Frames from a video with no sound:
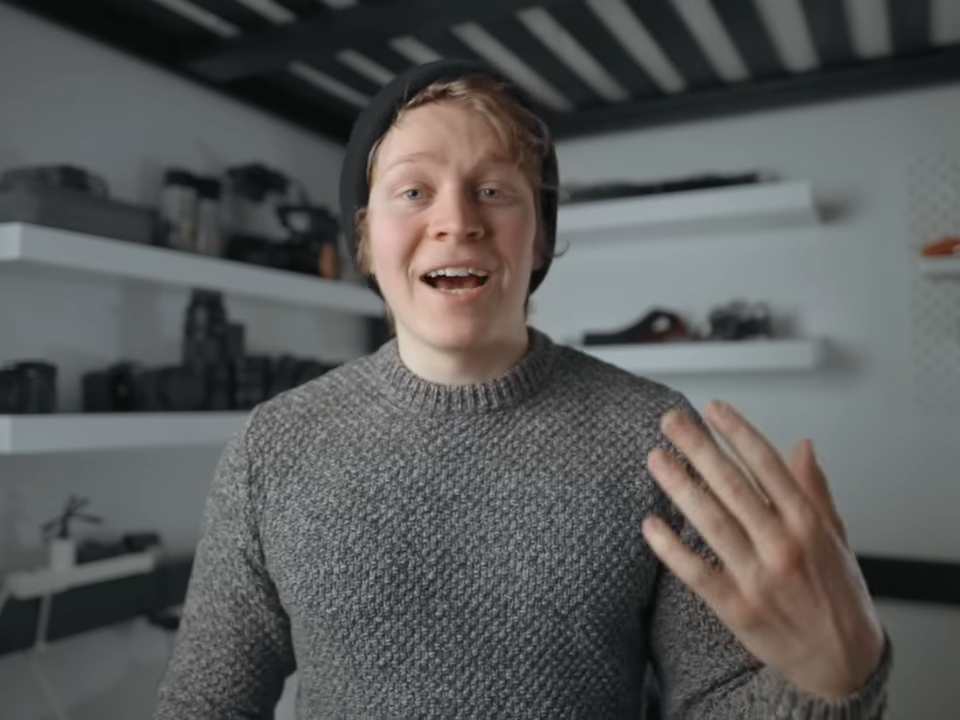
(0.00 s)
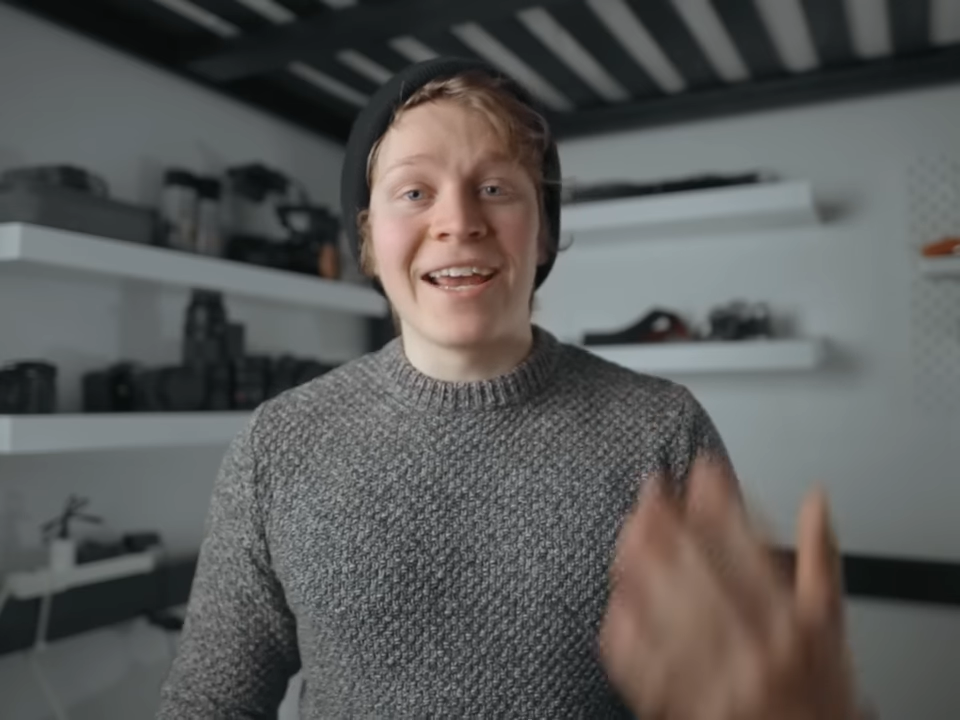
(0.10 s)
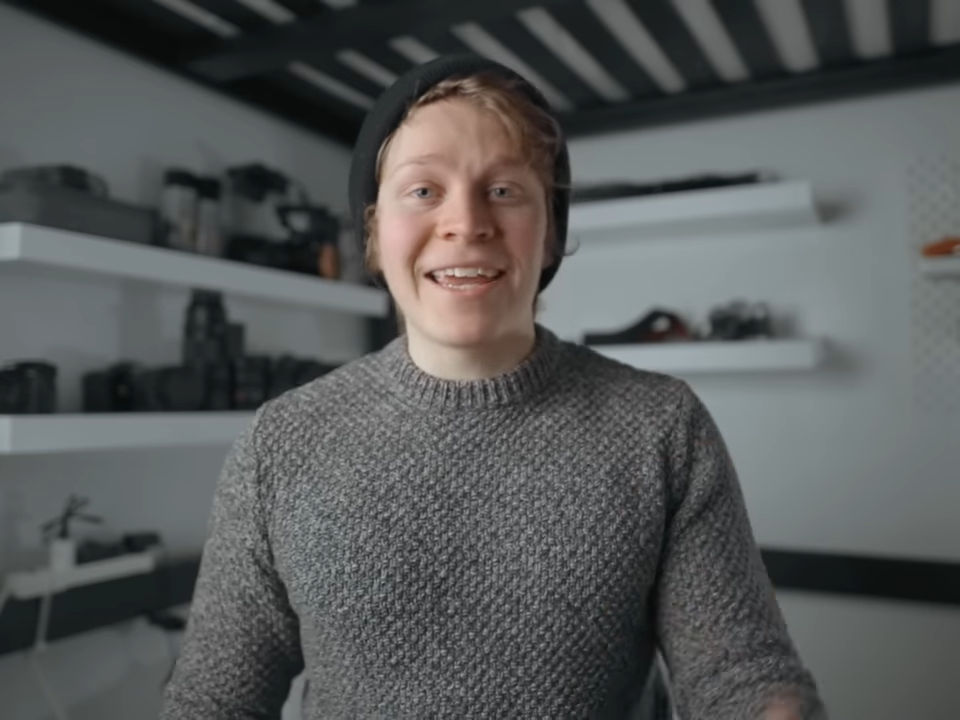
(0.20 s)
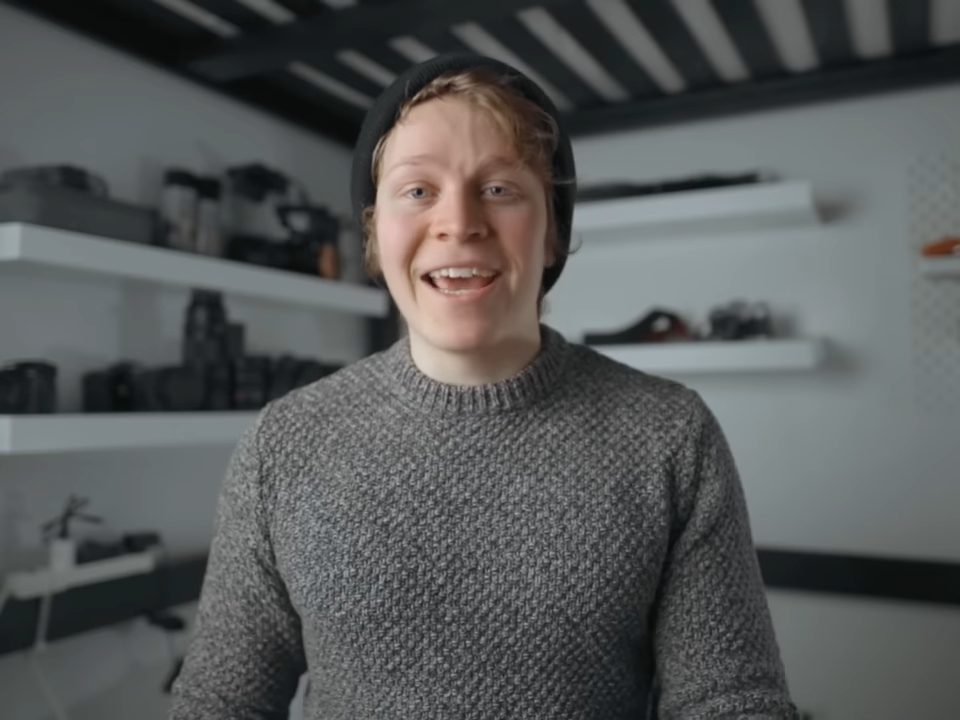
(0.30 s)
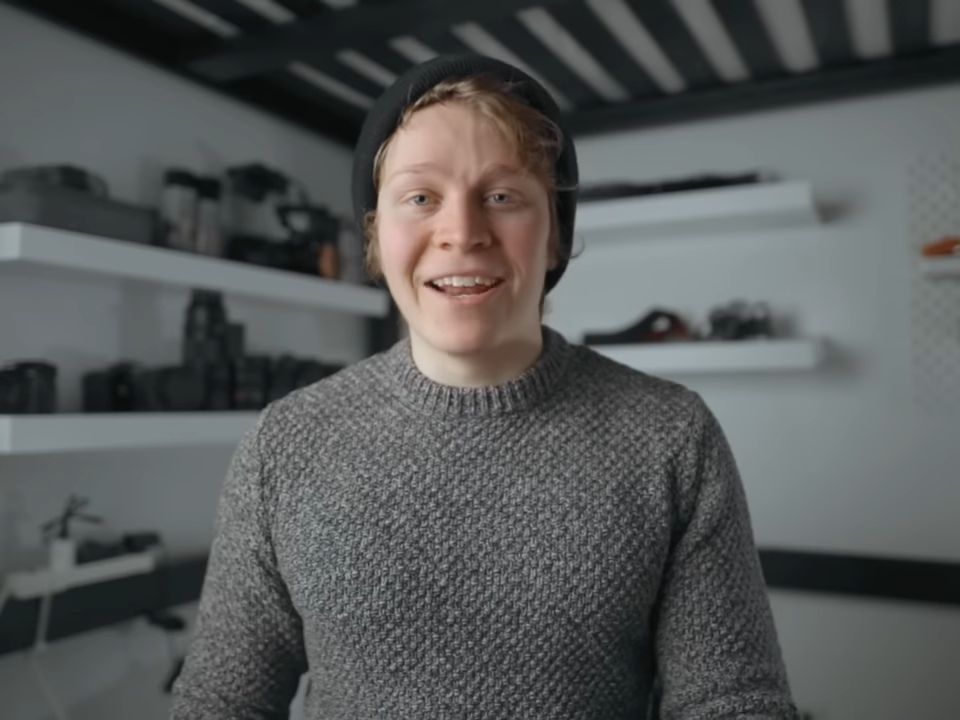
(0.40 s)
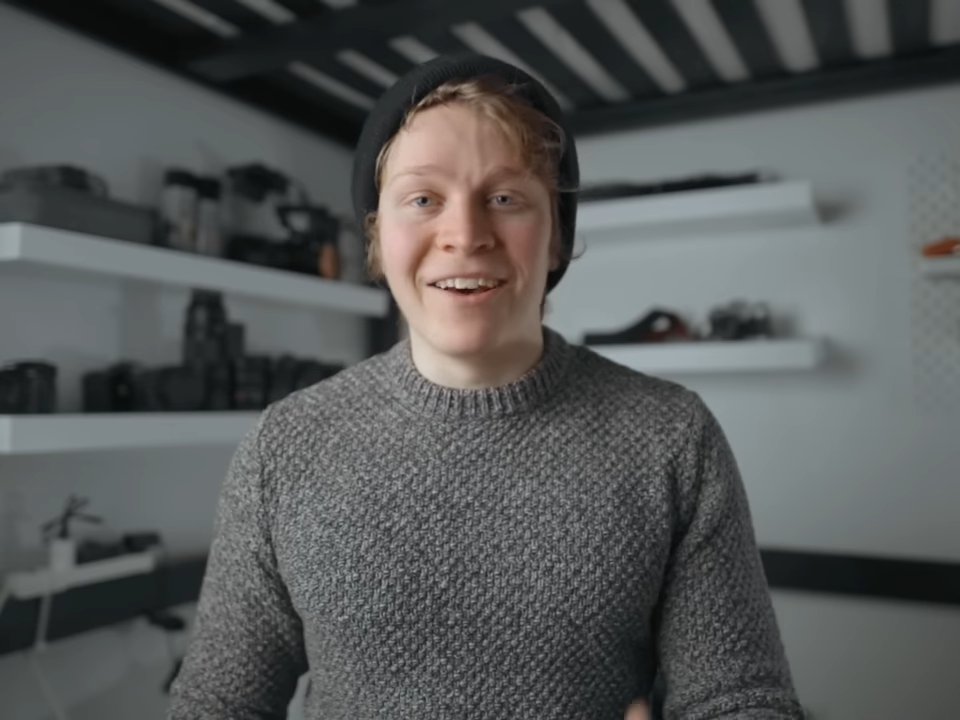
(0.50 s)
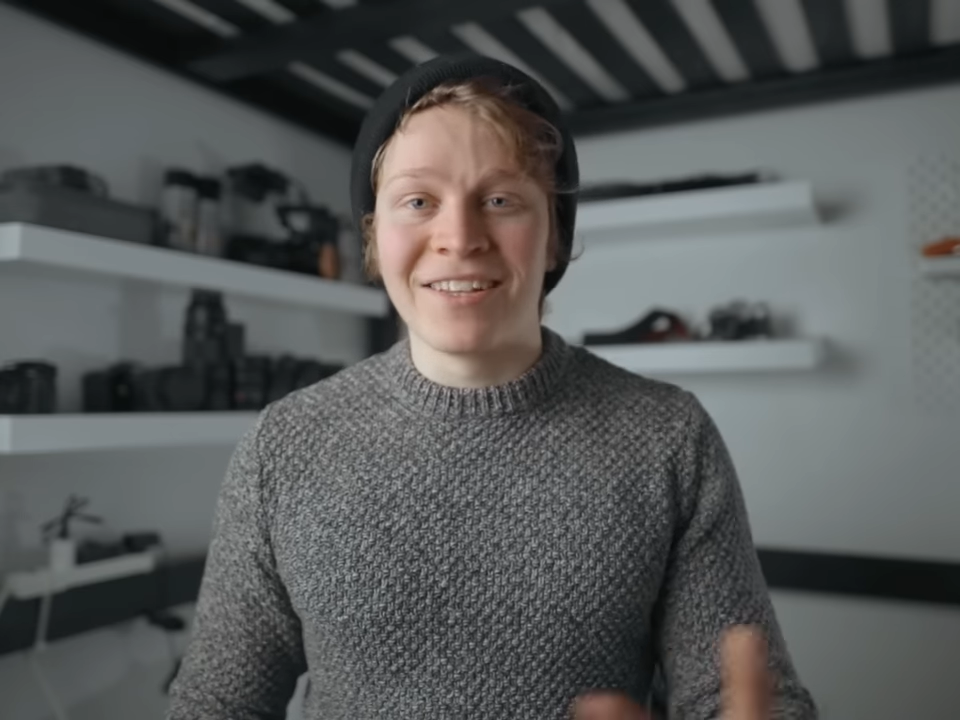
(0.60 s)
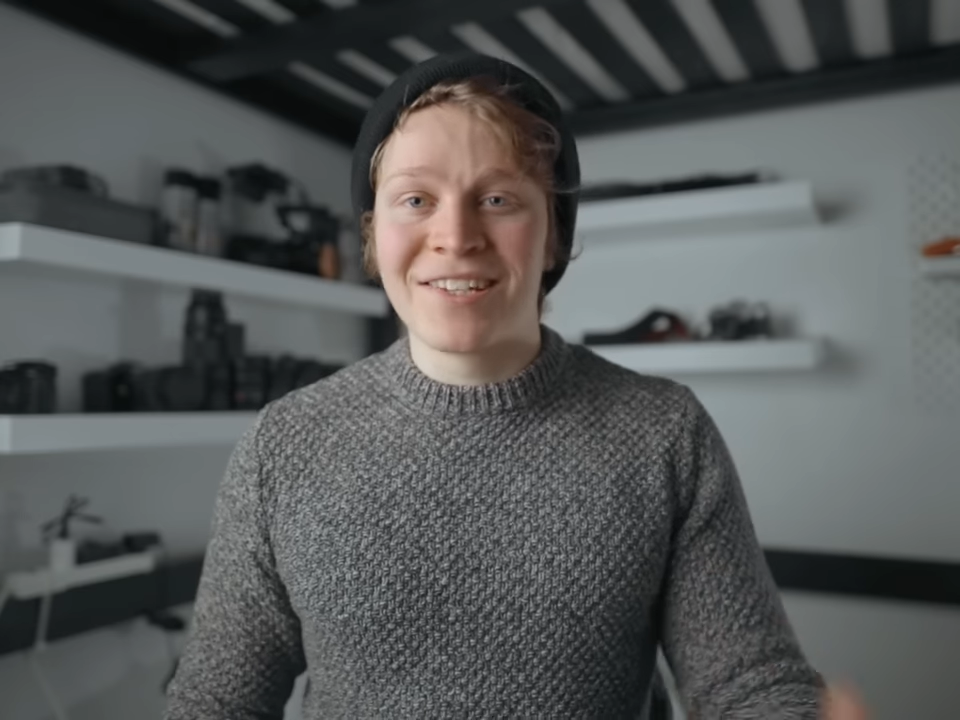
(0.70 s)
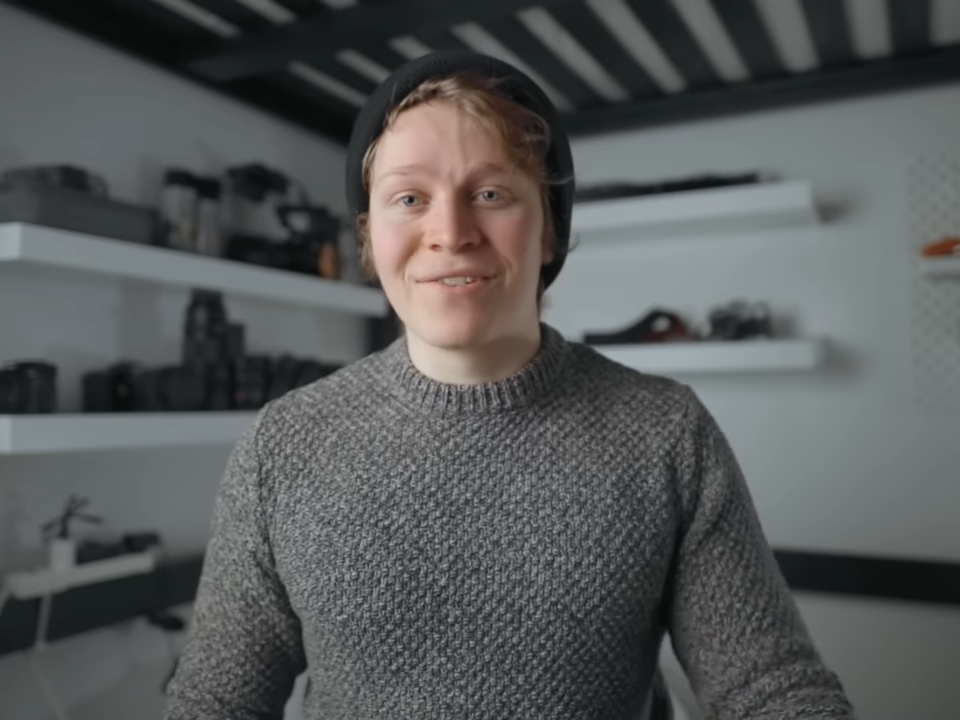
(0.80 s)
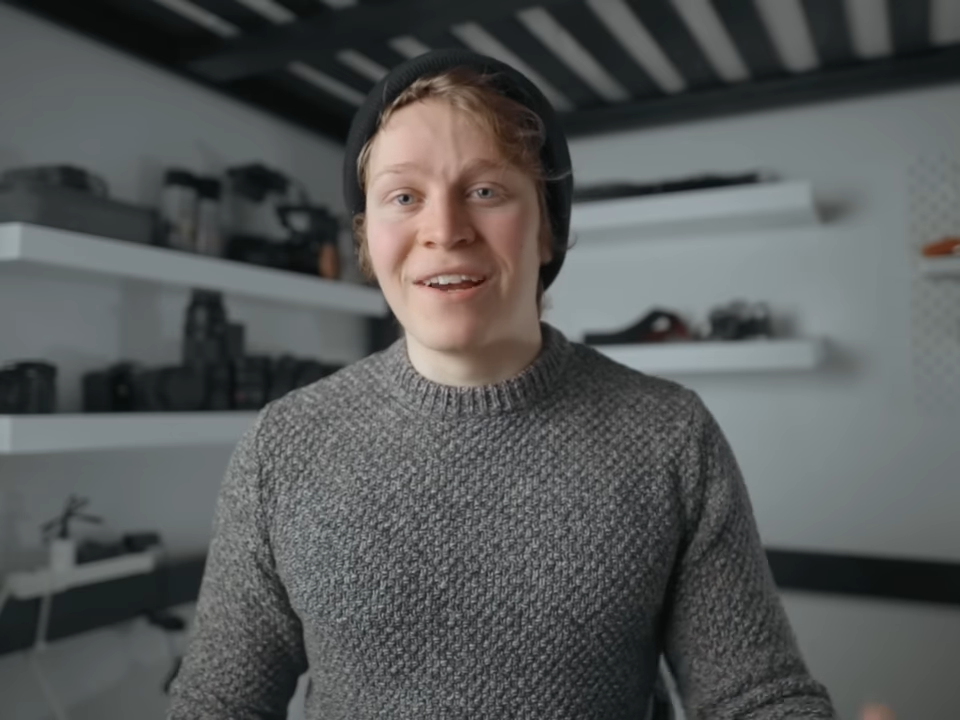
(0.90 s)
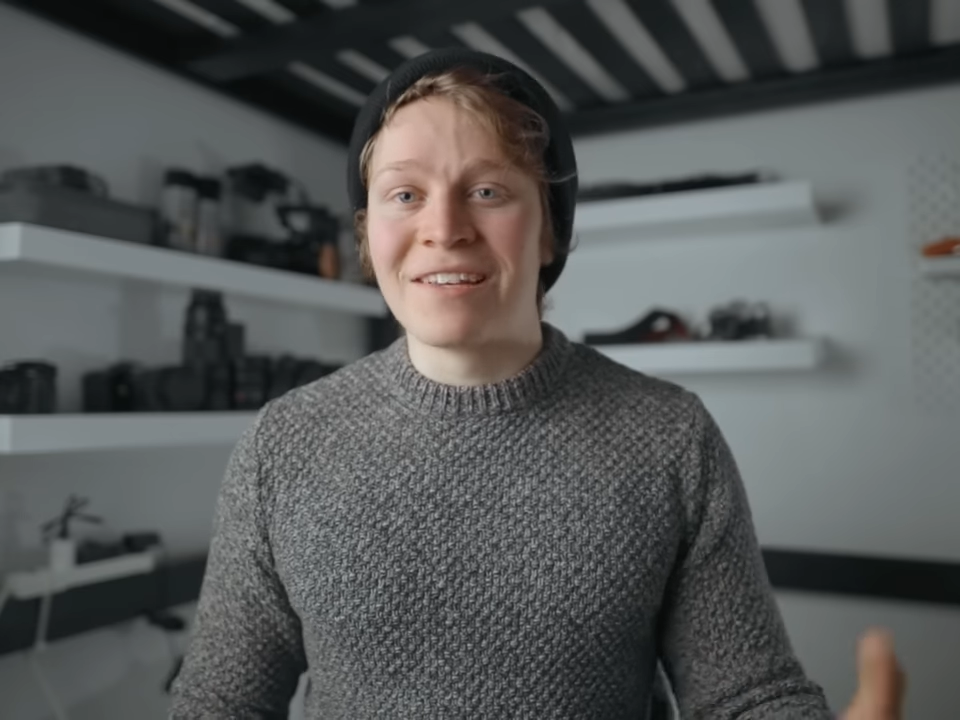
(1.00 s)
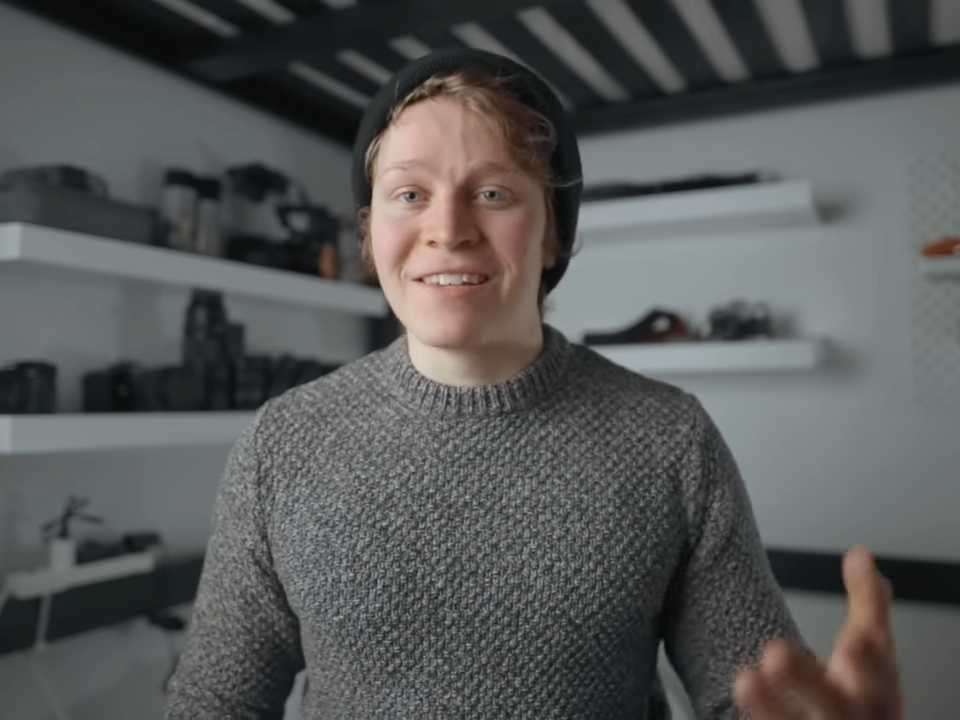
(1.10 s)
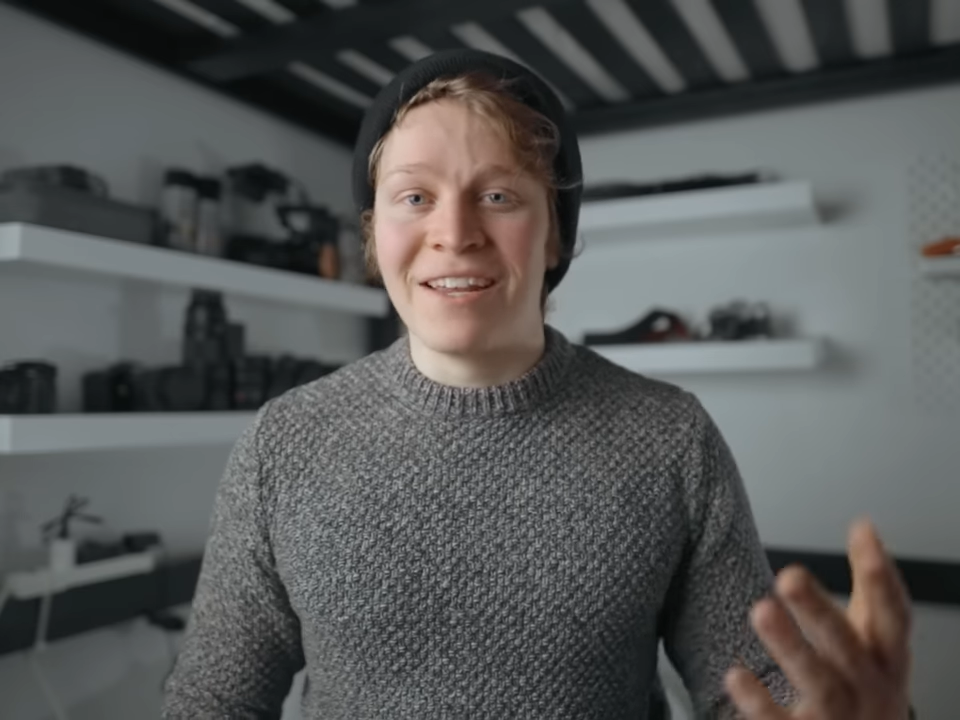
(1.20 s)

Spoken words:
I cannot stress